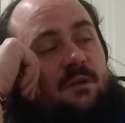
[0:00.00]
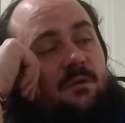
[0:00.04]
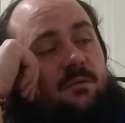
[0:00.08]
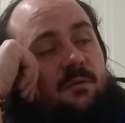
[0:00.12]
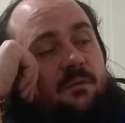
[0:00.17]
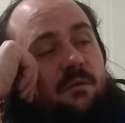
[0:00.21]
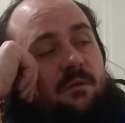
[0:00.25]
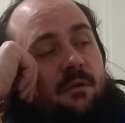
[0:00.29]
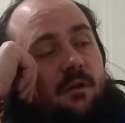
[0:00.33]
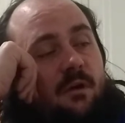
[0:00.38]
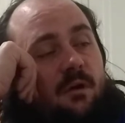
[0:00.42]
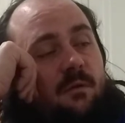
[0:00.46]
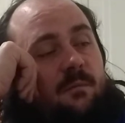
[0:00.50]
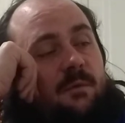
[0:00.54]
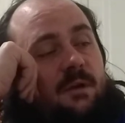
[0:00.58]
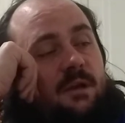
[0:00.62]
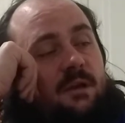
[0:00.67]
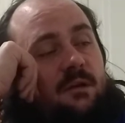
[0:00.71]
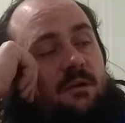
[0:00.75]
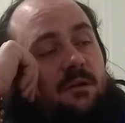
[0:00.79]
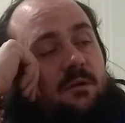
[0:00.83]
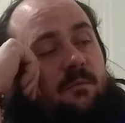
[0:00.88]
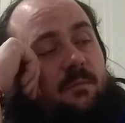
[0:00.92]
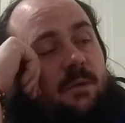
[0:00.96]
With harmony
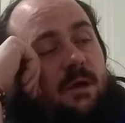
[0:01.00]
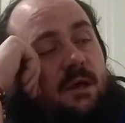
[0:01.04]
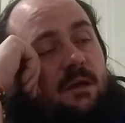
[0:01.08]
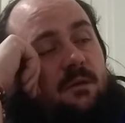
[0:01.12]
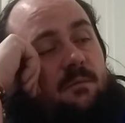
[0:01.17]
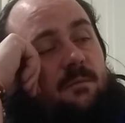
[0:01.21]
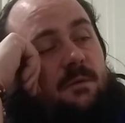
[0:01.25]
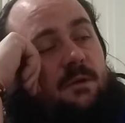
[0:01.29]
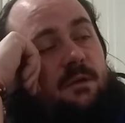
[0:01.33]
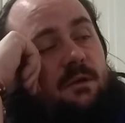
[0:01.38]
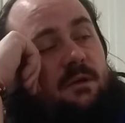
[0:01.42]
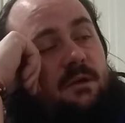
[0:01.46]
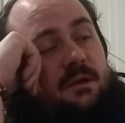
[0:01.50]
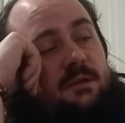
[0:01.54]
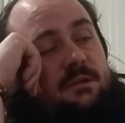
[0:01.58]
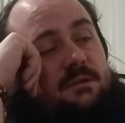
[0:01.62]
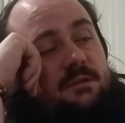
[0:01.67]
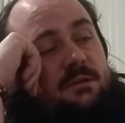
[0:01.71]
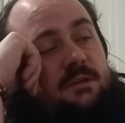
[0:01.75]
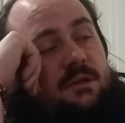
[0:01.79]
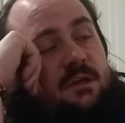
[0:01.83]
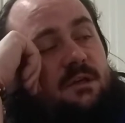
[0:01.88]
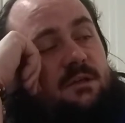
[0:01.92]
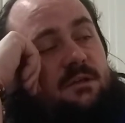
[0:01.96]
and compatibility, it
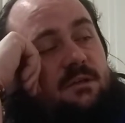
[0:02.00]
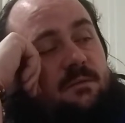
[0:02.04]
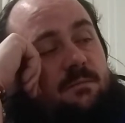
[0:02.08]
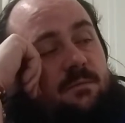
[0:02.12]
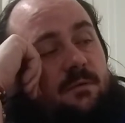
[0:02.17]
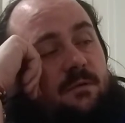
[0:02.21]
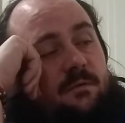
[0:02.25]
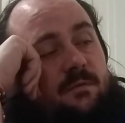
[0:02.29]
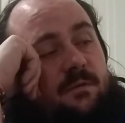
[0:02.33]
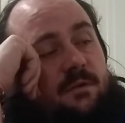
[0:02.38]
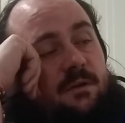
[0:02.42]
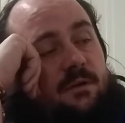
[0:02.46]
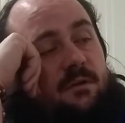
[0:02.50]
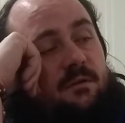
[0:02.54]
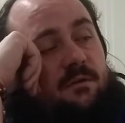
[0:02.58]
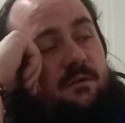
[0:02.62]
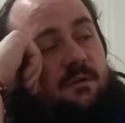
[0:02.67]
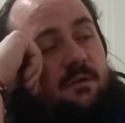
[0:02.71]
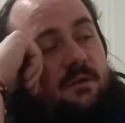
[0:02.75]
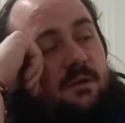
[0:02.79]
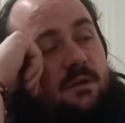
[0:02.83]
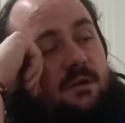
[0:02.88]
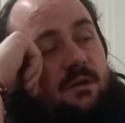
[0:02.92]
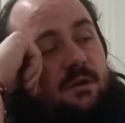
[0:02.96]
suggests the perfect
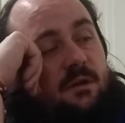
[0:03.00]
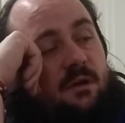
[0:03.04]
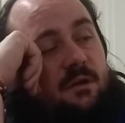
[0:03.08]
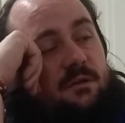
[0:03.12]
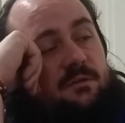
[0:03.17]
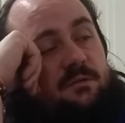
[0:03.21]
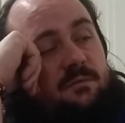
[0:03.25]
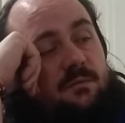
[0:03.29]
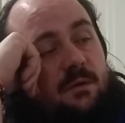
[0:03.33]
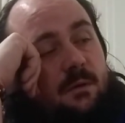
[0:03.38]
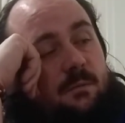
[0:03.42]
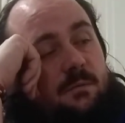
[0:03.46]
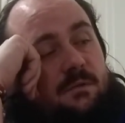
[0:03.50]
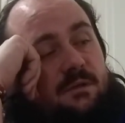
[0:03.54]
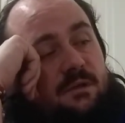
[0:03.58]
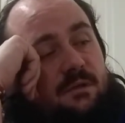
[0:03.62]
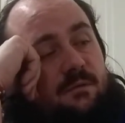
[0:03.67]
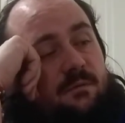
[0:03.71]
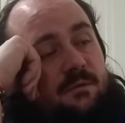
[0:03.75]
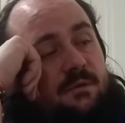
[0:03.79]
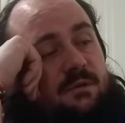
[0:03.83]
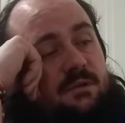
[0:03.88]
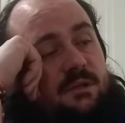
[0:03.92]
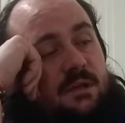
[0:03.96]
union. It can also represent a
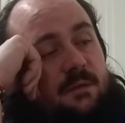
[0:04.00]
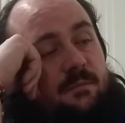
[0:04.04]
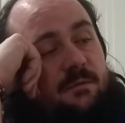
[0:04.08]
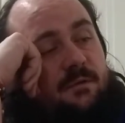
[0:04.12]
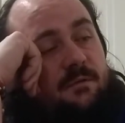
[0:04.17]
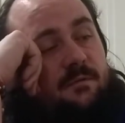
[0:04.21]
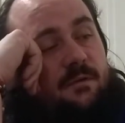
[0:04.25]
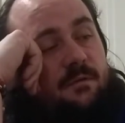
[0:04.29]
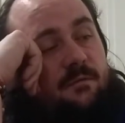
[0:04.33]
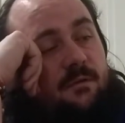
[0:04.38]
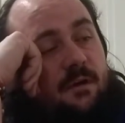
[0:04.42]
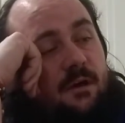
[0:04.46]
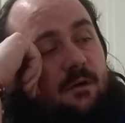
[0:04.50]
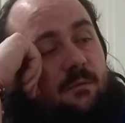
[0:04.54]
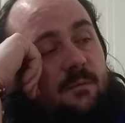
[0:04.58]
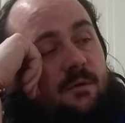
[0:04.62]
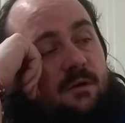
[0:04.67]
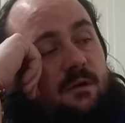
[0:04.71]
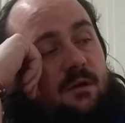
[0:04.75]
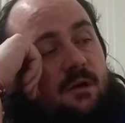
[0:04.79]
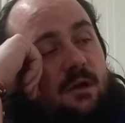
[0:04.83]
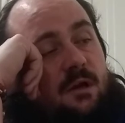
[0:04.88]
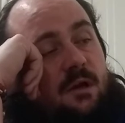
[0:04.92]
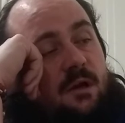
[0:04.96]
receptive
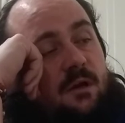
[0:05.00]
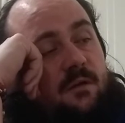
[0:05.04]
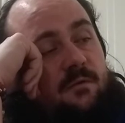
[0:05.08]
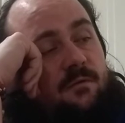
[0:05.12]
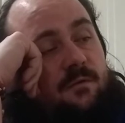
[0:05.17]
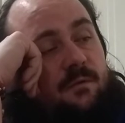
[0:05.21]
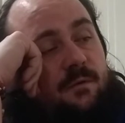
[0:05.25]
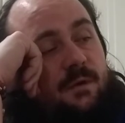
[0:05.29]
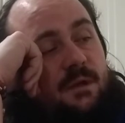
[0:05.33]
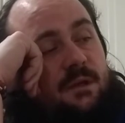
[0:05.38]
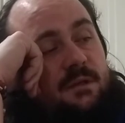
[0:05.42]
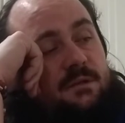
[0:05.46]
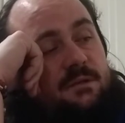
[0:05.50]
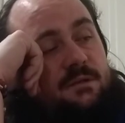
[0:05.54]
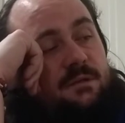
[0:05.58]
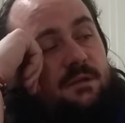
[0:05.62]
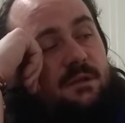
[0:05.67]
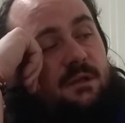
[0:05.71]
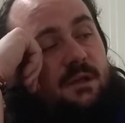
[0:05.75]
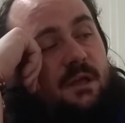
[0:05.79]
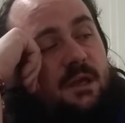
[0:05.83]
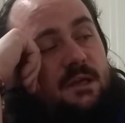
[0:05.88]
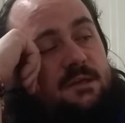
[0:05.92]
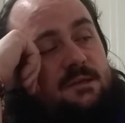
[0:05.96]
environment for
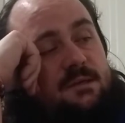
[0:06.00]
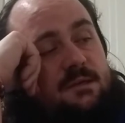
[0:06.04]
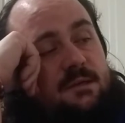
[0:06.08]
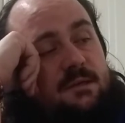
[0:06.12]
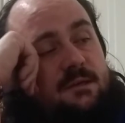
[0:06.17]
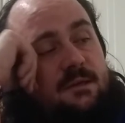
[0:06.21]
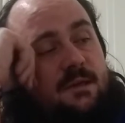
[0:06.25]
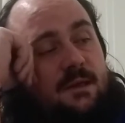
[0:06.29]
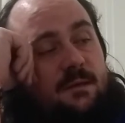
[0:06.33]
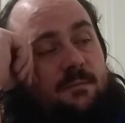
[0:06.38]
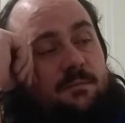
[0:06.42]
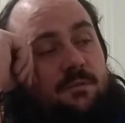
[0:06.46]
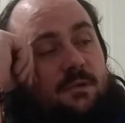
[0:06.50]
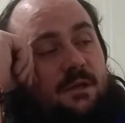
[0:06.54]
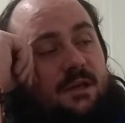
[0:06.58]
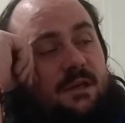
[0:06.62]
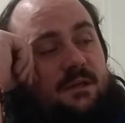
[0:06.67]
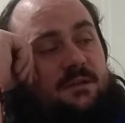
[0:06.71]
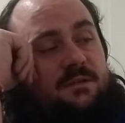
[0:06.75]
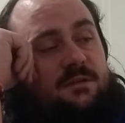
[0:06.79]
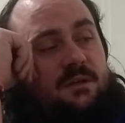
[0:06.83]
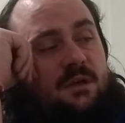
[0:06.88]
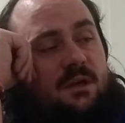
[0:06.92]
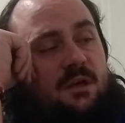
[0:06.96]
reconciliation to take
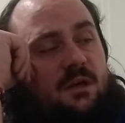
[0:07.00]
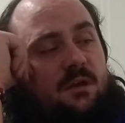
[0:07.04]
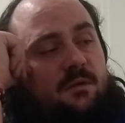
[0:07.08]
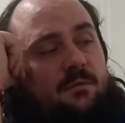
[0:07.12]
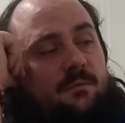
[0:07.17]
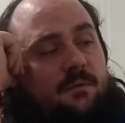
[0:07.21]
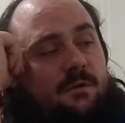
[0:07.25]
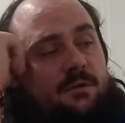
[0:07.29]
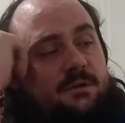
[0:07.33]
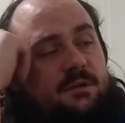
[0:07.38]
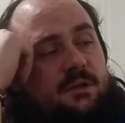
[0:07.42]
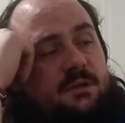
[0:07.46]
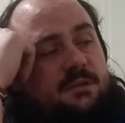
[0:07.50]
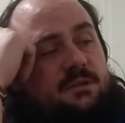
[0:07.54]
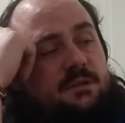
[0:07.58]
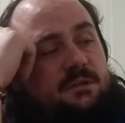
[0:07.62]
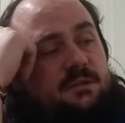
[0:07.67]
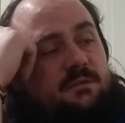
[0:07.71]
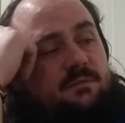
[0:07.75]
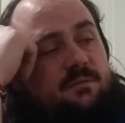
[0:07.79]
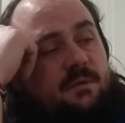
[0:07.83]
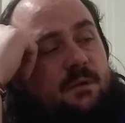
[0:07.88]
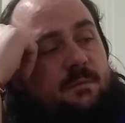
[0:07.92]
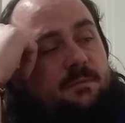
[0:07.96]
place. Where
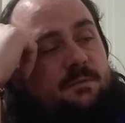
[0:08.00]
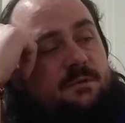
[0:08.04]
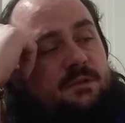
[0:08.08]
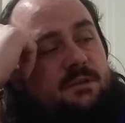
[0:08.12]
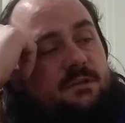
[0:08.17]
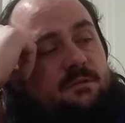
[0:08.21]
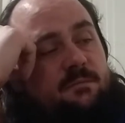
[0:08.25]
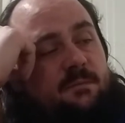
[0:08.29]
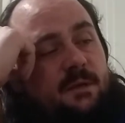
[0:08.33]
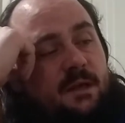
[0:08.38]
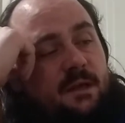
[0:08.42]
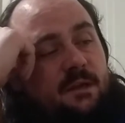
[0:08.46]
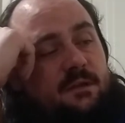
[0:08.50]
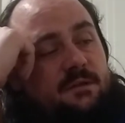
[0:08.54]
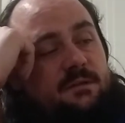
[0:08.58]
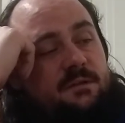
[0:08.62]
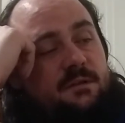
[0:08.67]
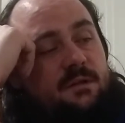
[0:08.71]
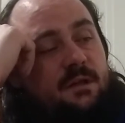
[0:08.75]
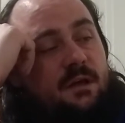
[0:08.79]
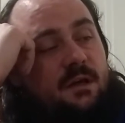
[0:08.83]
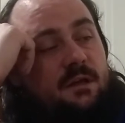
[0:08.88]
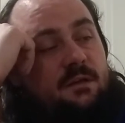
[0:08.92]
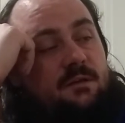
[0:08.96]
justice represents balanced
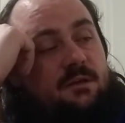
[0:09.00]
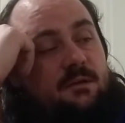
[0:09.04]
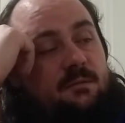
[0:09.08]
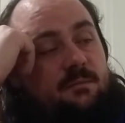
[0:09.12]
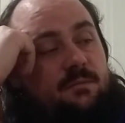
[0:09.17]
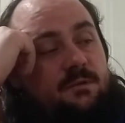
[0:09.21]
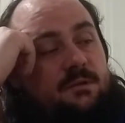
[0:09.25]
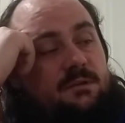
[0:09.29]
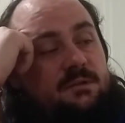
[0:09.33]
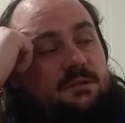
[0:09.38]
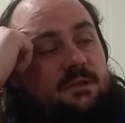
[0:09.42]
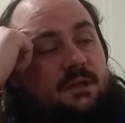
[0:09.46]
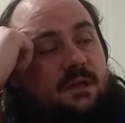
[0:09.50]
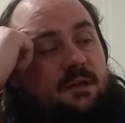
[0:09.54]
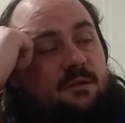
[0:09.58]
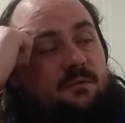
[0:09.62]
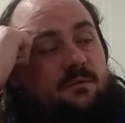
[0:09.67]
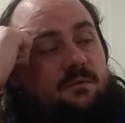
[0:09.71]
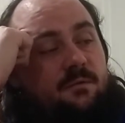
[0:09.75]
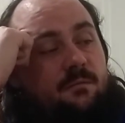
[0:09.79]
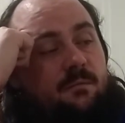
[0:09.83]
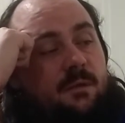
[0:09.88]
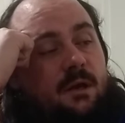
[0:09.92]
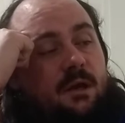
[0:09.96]
thought, temperance stands
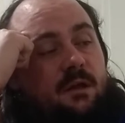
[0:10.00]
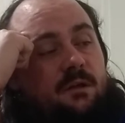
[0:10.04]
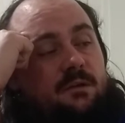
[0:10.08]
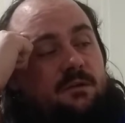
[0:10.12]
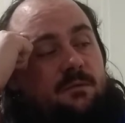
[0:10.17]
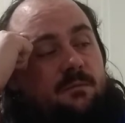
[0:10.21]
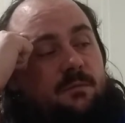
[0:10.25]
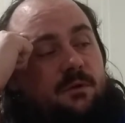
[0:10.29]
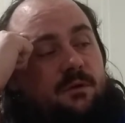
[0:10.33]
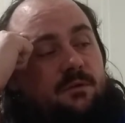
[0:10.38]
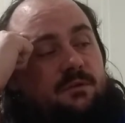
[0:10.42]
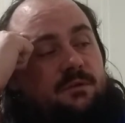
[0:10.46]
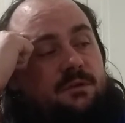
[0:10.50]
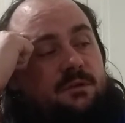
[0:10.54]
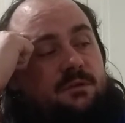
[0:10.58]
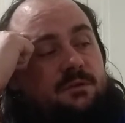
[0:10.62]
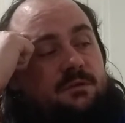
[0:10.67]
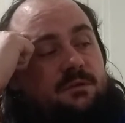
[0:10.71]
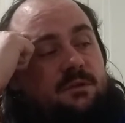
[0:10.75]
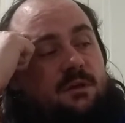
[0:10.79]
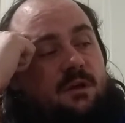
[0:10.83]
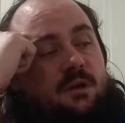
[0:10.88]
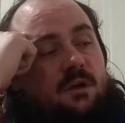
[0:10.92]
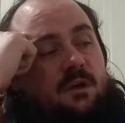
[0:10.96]
for balanced
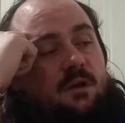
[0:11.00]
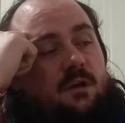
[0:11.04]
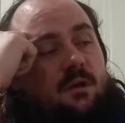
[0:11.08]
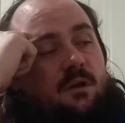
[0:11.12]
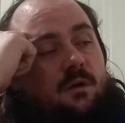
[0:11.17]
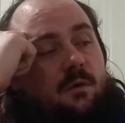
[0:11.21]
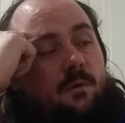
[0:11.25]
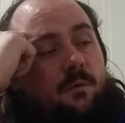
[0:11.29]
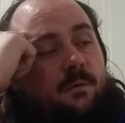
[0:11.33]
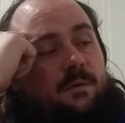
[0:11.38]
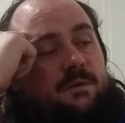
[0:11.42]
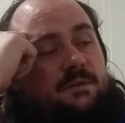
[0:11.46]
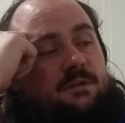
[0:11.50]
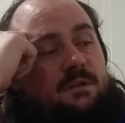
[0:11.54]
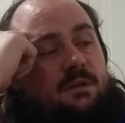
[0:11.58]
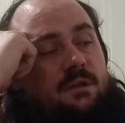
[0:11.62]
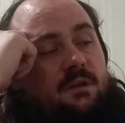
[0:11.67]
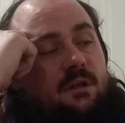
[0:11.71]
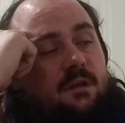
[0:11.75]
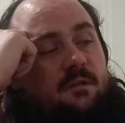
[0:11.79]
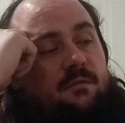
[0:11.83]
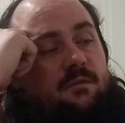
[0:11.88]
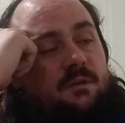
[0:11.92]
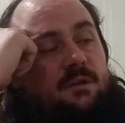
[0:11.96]
emotions. Always a
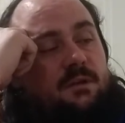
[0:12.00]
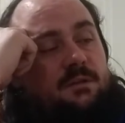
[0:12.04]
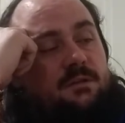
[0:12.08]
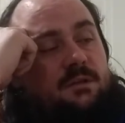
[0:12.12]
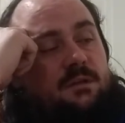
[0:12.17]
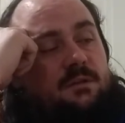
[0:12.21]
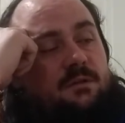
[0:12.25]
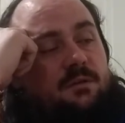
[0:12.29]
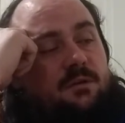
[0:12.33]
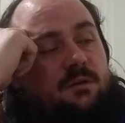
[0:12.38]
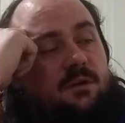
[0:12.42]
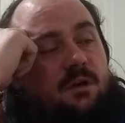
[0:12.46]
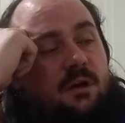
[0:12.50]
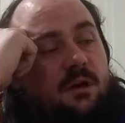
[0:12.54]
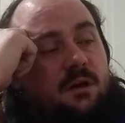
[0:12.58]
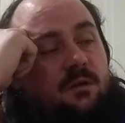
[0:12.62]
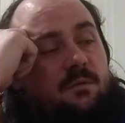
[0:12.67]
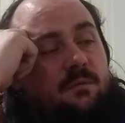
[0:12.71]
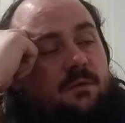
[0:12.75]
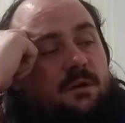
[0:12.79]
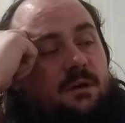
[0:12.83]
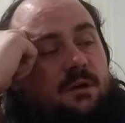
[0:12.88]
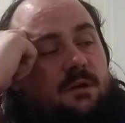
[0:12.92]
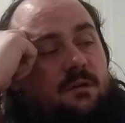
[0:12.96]
lovely, gentle
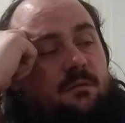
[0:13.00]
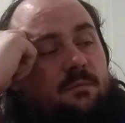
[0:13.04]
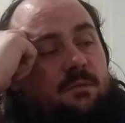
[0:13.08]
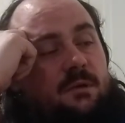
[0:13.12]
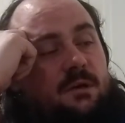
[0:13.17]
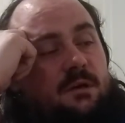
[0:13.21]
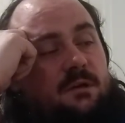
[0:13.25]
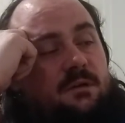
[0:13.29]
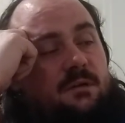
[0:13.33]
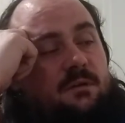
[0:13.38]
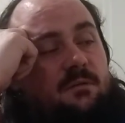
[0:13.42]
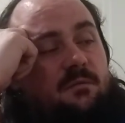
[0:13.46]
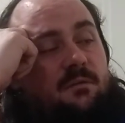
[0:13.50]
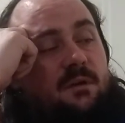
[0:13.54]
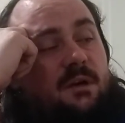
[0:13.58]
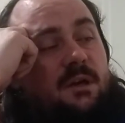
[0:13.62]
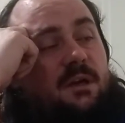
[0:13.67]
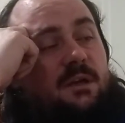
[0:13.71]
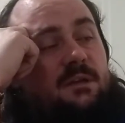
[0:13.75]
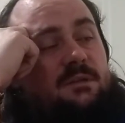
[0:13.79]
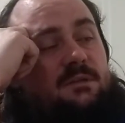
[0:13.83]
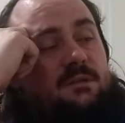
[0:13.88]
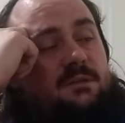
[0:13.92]
card when it appears in readings.